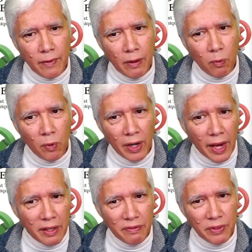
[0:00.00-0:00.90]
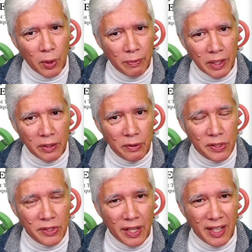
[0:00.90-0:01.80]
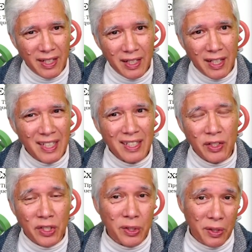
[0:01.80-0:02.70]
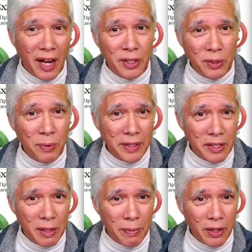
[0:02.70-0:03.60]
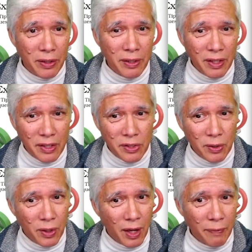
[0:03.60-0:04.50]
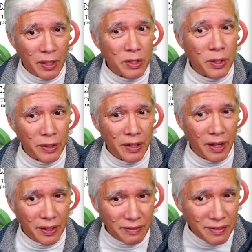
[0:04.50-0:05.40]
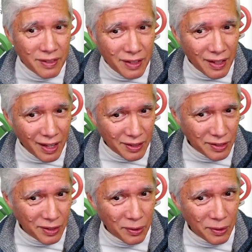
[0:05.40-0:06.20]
What I normally do is say, shoot, I do want the debugger, so I'm going to turn it on. I just go